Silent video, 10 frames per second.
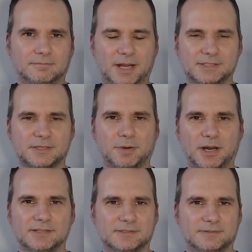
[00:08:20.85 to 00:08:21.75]
by
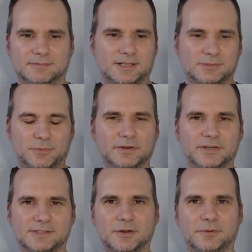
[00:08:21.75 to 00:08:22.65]
surprise because Riddler
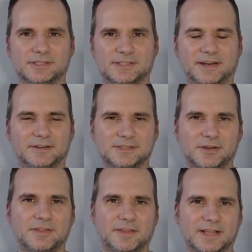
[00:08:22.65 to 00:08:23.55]
doesn't know he's there. So
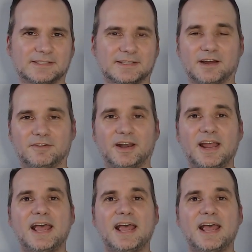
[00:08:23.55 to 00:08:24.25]
I think that's the cover